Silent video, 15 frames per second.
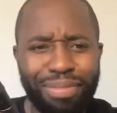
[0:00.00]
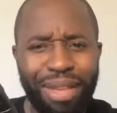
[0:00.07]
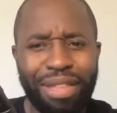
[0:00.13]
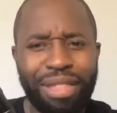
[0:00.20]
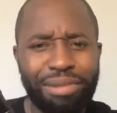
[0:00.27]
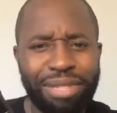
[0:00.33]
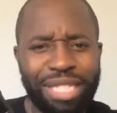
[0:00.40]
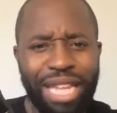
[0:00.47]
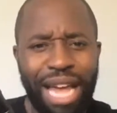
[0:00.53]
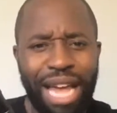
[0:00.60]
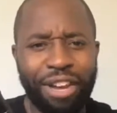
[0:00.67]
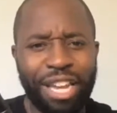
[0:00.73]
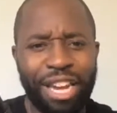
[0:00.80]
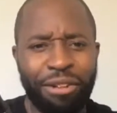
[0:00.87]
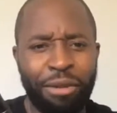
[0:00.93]
There was this
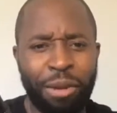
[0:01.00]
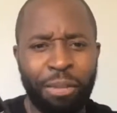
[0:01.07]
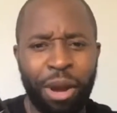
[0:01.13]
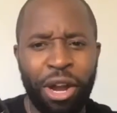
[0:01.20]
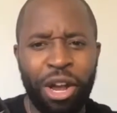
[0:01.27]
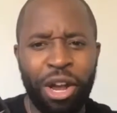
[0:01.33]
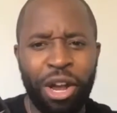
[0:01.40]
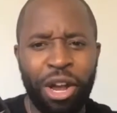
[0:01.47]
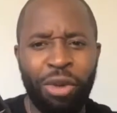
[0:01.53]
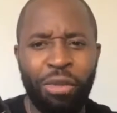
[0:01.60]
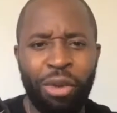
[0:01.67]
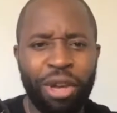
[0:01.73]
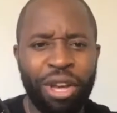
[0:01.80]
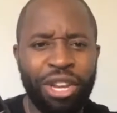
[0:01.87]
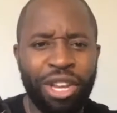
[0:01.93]
African American
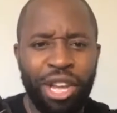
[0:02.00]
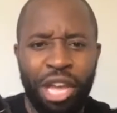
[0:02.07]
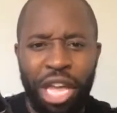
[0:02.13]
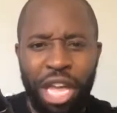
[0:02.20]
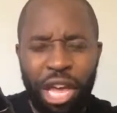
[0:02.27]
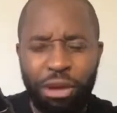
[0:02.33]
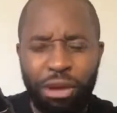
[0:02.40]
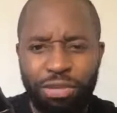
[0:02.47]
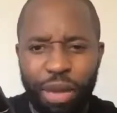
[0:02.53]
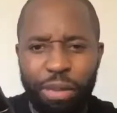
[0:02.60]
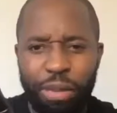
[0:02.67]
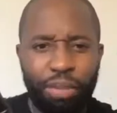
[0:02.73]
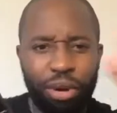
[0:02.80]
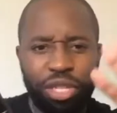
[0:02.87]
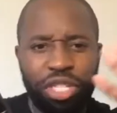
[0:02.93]
woman who was
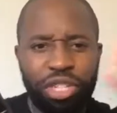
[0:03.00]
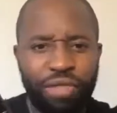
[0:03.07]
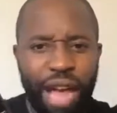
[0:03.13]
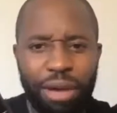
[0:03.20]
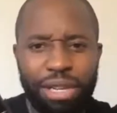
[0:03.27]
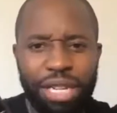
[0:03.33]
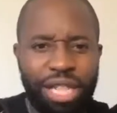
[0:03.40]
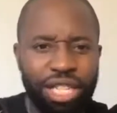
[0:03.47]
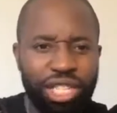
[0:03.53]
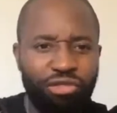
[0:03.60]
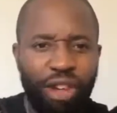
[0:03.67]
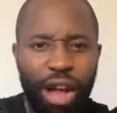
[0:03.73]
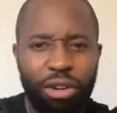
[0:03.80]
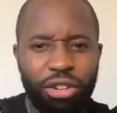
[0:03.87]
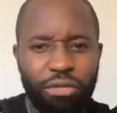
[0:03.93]
being pushed around in this
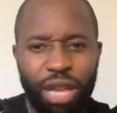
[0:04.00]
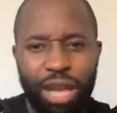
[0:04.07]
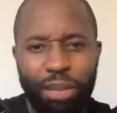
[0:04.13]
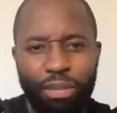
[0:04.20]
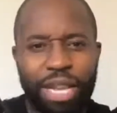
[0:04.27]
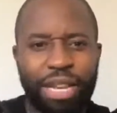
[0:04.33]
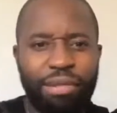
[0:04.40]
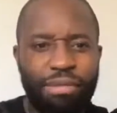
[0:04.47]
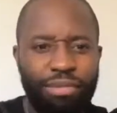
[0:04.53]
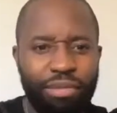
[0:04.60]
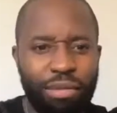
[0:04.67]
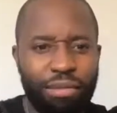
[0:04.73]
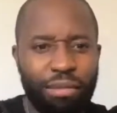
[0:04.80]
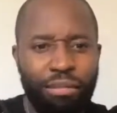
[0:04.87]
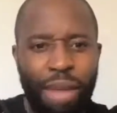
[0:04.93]
crowd of people, in
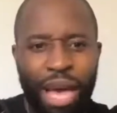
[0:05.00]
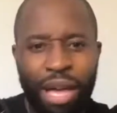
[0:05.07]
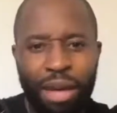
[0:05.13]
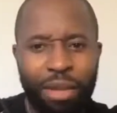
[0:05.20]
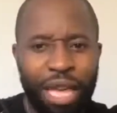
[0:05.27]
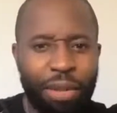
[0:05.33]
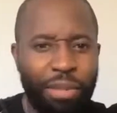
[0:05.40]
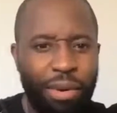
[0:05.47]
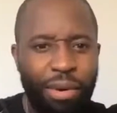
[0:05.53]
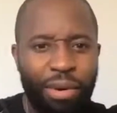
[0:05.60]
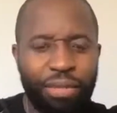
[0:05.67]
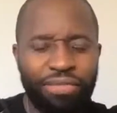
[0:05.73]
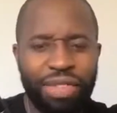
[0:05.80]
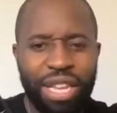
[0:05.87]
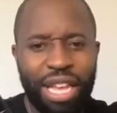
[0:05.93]
MAGA
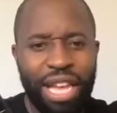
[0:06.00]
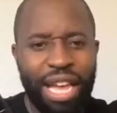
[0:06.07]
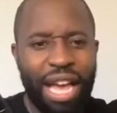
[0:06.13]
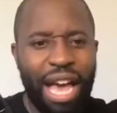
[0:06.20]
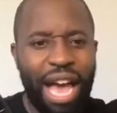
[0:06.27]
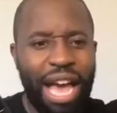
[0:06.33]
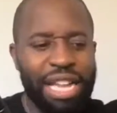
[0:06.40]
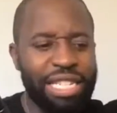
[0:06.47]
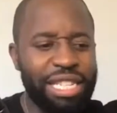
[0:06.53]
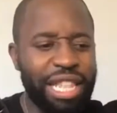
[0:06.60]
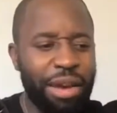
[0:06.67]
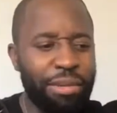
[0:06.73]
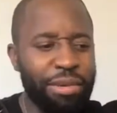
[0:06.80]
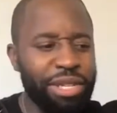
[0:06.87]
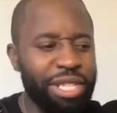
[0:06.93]
people. And
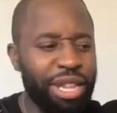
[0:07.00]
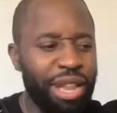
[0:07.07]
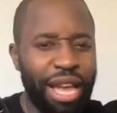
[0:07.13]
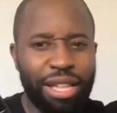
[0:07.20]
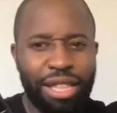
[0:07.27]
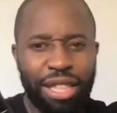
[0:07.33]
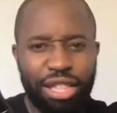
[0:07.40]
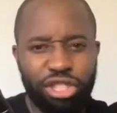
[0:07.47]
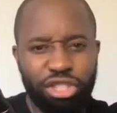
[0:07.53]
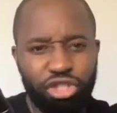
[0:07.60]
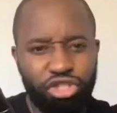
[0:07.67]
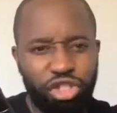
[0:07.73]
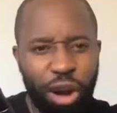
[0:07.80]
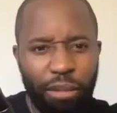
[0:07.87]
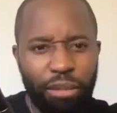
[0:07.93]
there was like
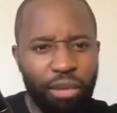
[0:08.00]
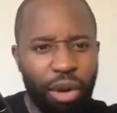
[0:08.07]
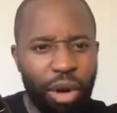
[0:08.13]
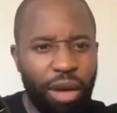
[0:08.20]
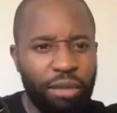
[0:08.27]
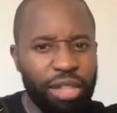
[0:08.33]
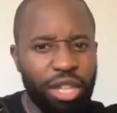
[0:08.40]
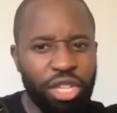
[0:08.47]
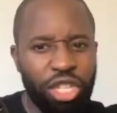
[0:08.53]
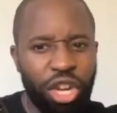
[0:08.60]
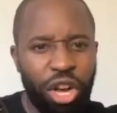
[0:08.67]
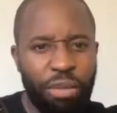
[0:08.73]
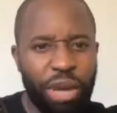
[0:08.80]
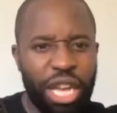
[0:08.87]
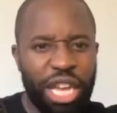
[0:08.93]
Trump over the
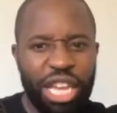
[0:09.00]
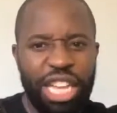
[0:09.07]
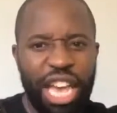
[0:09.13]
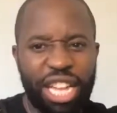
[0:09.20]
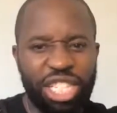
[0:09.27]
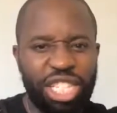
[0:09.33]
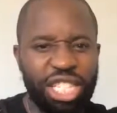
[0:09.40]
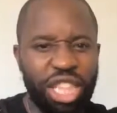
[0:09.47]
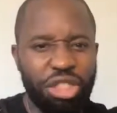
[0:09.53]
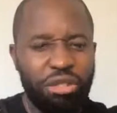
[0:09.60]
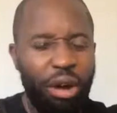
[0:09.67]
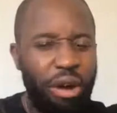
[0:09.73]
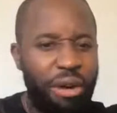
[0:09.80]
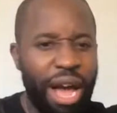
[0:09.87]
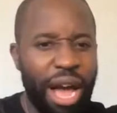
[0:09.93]
top. Yeah, just
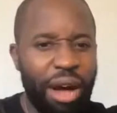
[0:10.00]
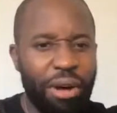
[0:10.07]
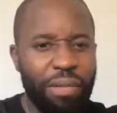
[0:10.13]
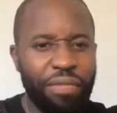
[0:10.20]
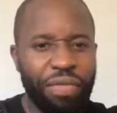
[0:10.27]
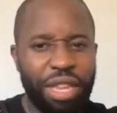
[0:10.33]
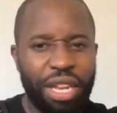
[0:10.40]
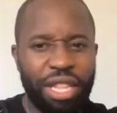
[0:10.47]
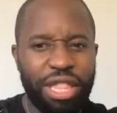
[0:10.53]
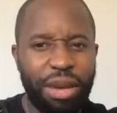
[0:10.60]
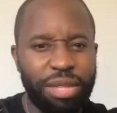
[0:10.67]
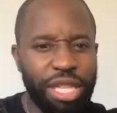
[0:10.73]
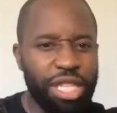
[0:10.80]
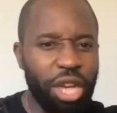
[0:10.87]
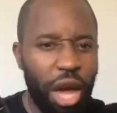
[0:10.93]
throw her out. There
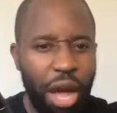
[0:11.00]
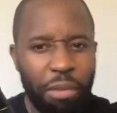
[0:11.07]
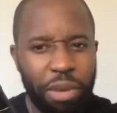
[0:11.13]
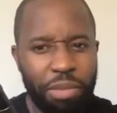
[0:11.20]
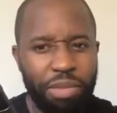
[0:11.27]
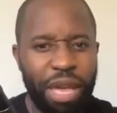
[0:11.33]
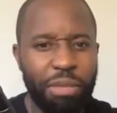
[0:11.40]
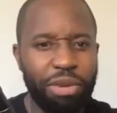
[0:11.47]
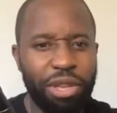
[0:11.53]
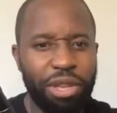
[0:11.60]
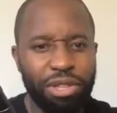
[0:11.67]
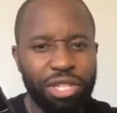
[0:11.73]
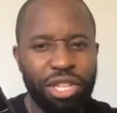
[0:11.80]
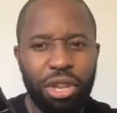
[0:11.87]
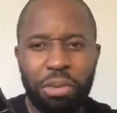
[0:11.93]
was a time when people
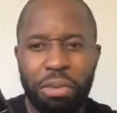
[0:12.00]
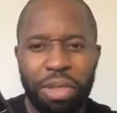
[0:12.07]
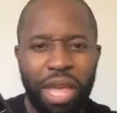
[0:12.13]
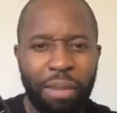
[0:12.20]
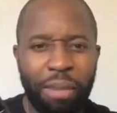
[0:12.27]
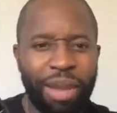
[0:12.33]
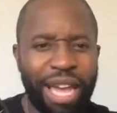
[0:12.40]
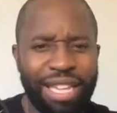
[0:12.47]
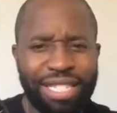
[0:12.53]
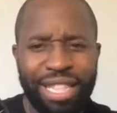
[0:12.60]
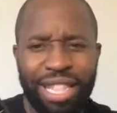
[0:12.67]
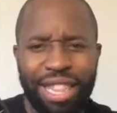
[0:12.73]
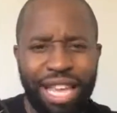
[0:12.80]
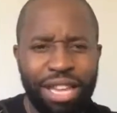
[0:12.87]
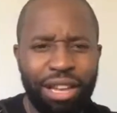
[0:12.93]
used to know their place, and
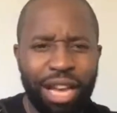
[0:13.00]
then they